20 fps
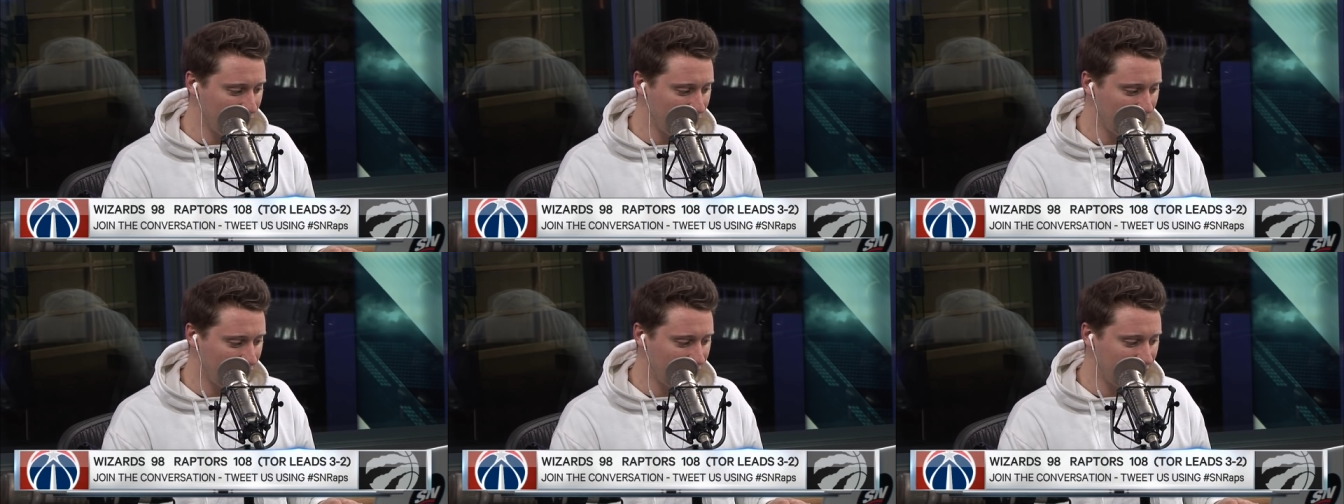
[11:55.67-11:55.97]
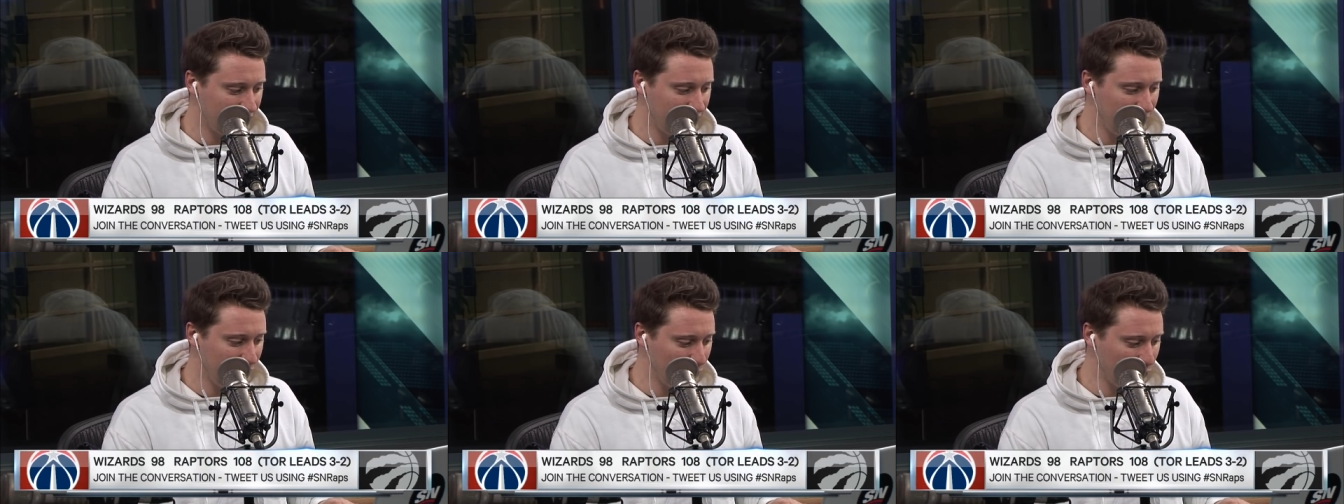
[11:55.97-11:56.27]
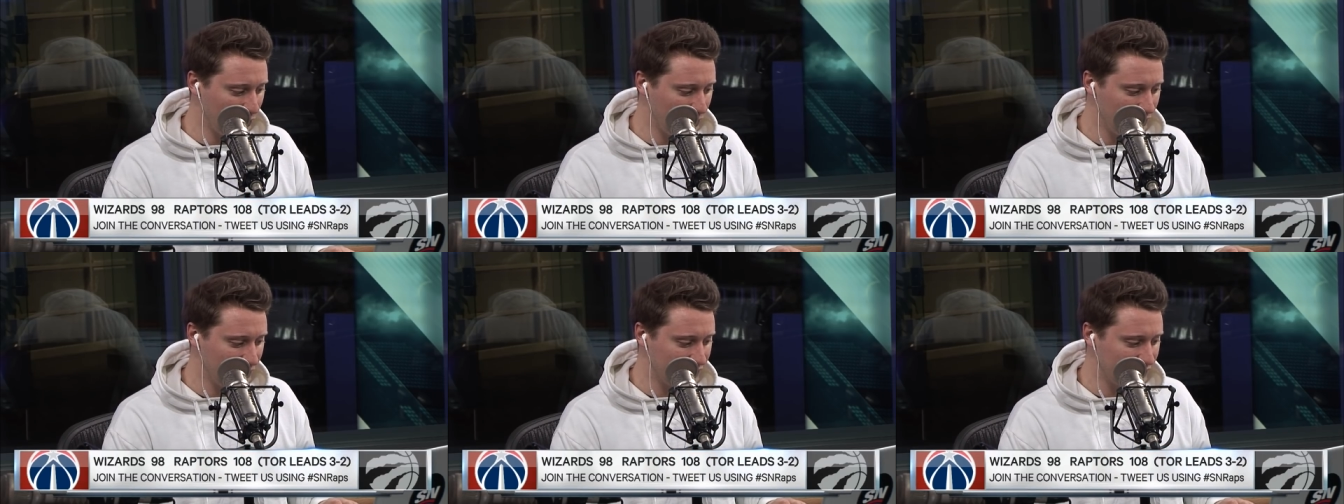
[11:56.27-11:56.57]
Like he
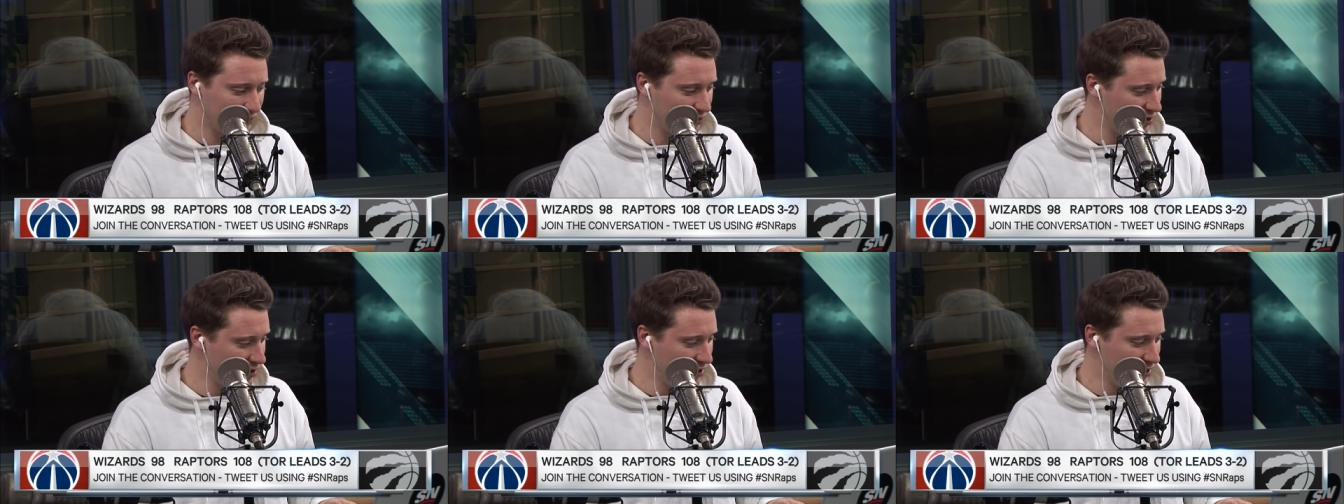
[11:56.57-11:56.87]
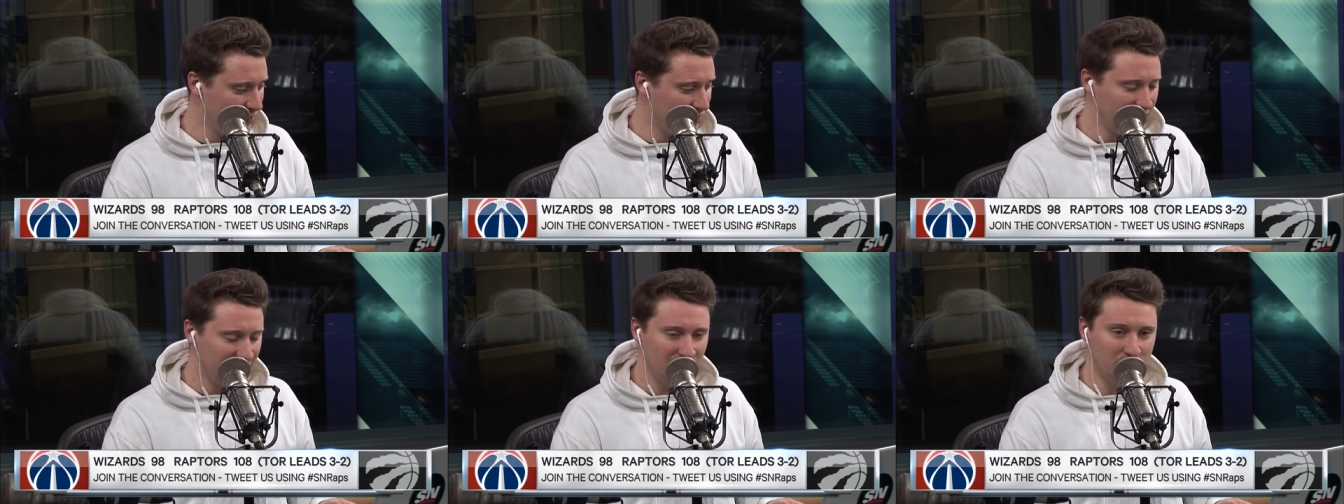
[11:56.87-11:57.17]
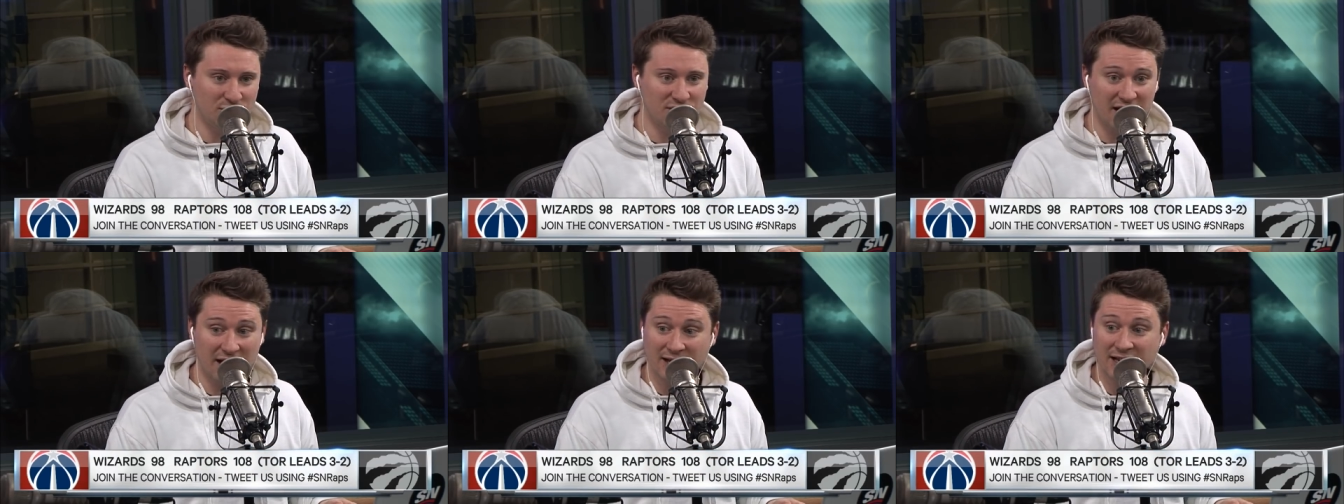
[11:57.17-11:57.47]
was he
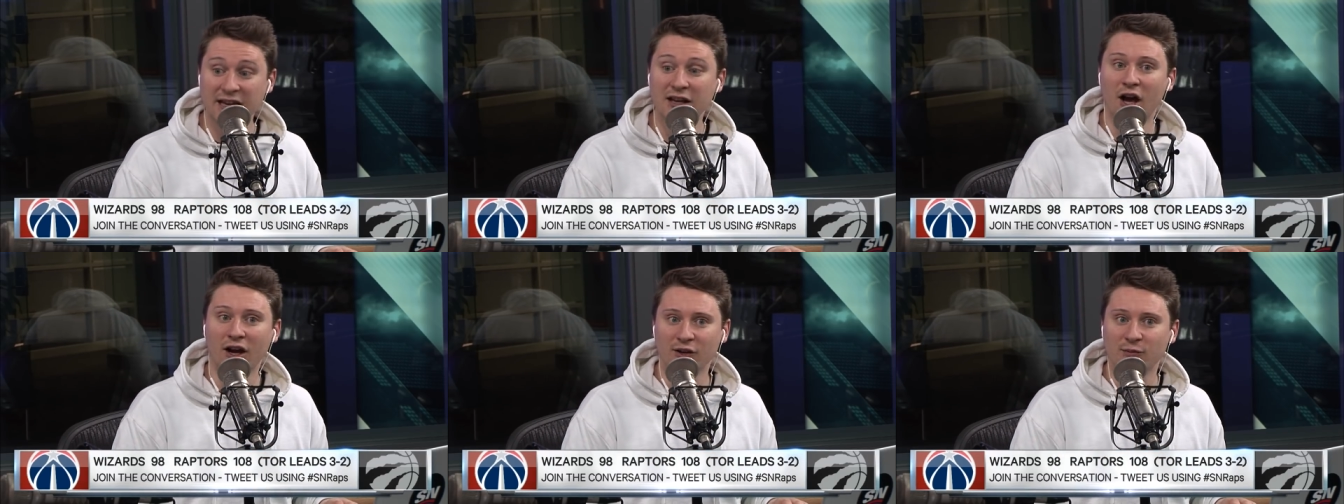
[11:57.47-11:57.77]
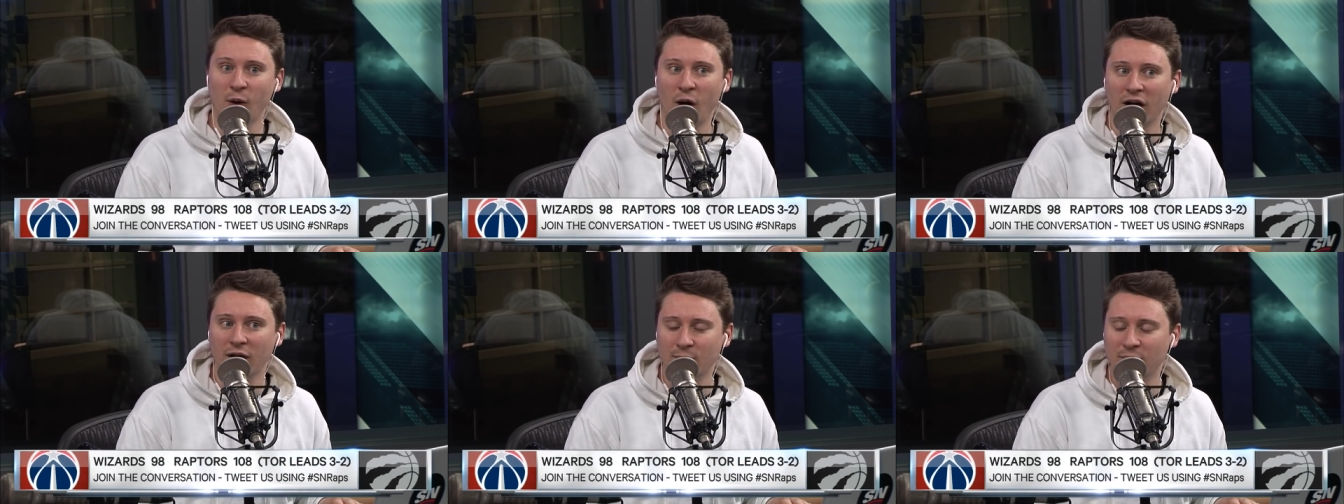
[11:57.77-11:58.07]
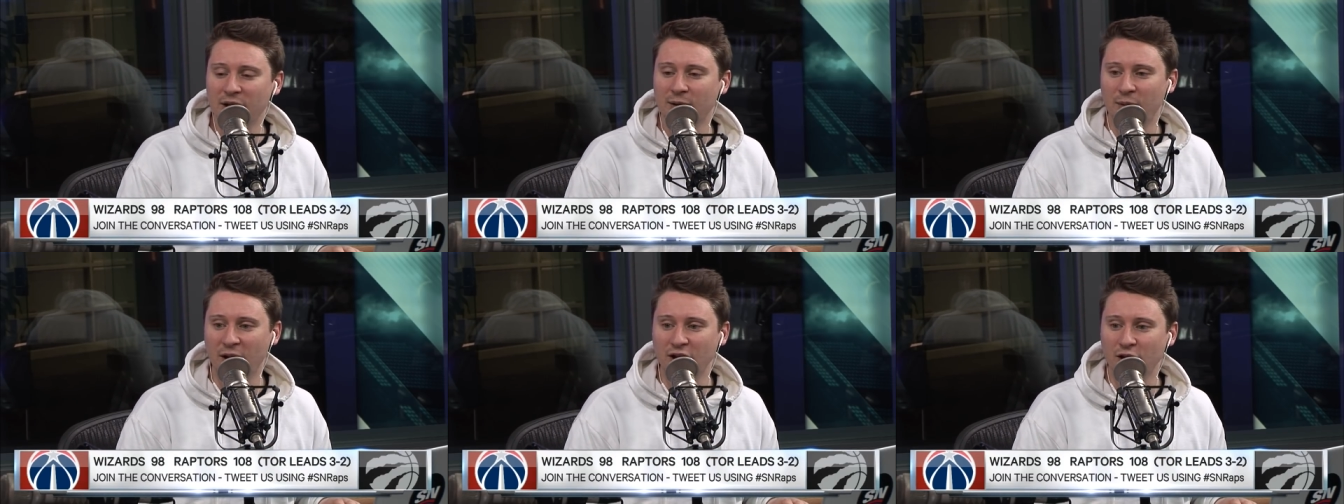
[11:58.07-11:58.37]
was getting he got his pocket
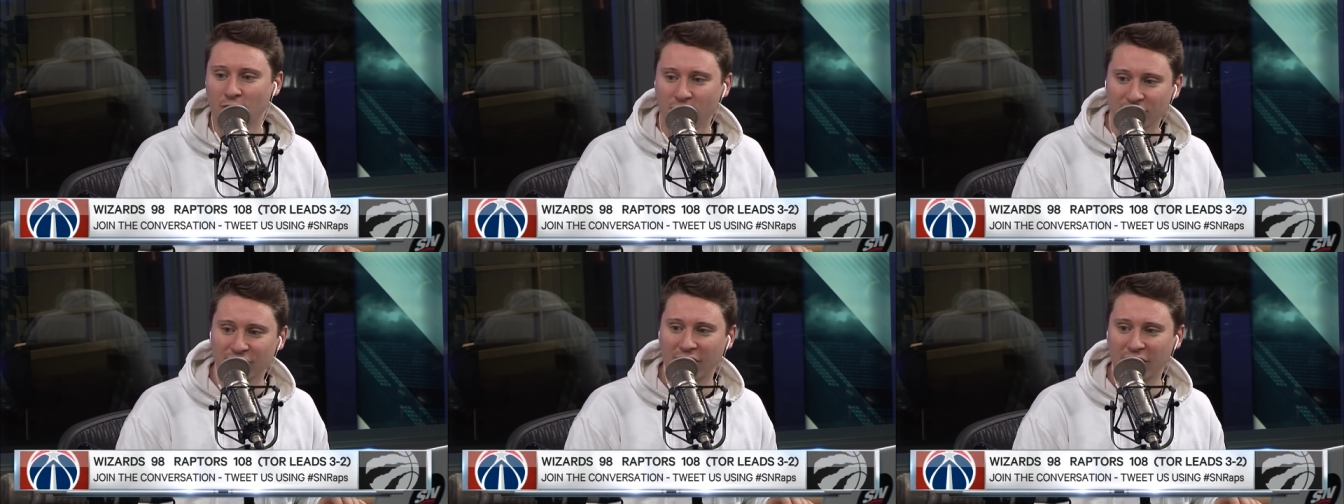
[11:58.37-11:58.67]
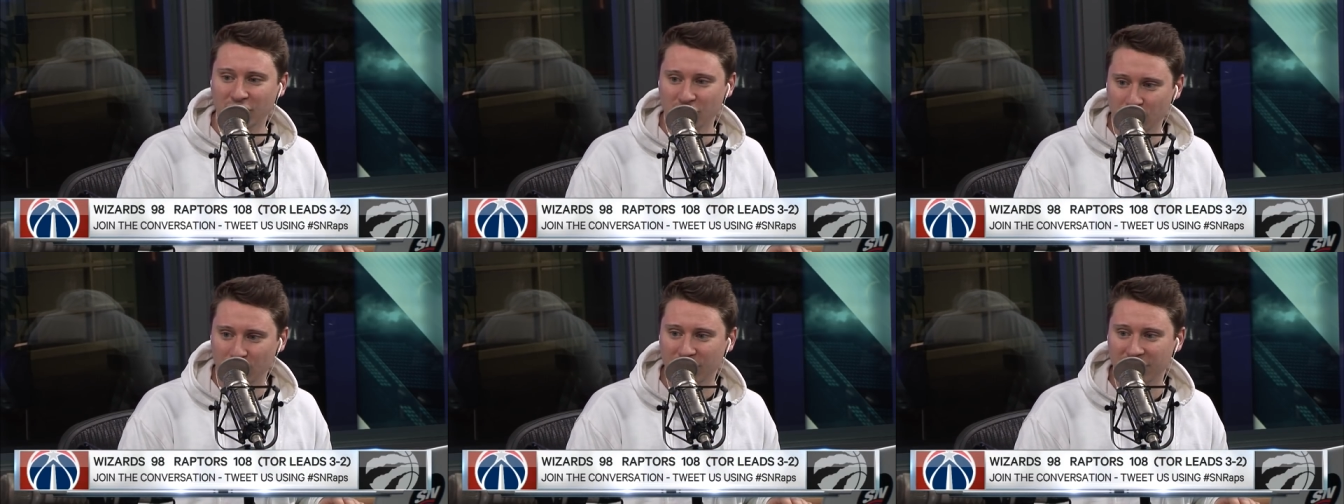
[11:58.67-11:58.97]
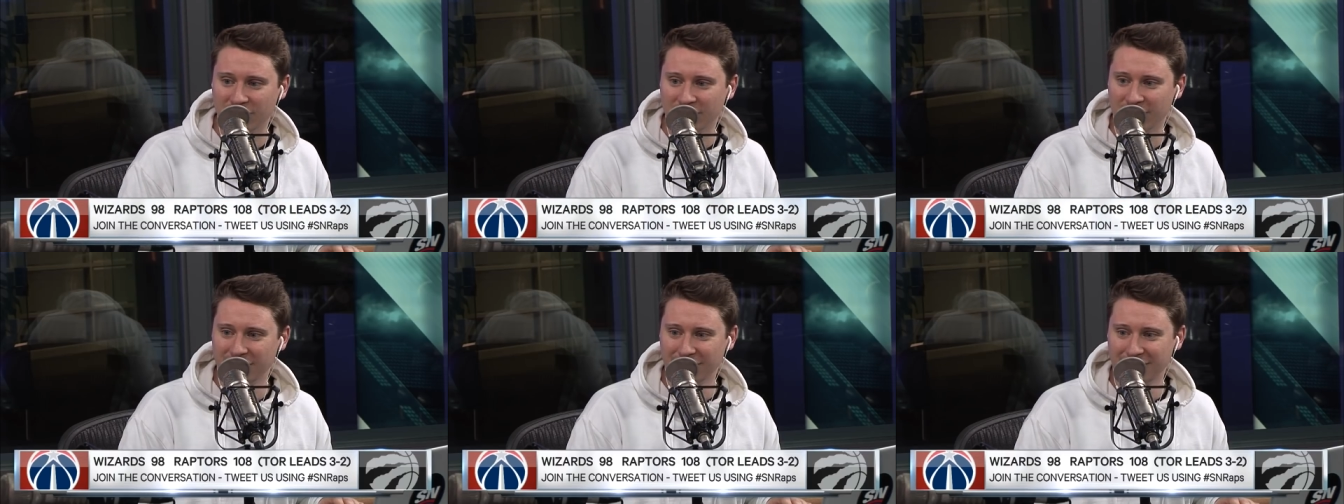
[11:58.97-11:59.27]
picked by Jonas Valanciunas.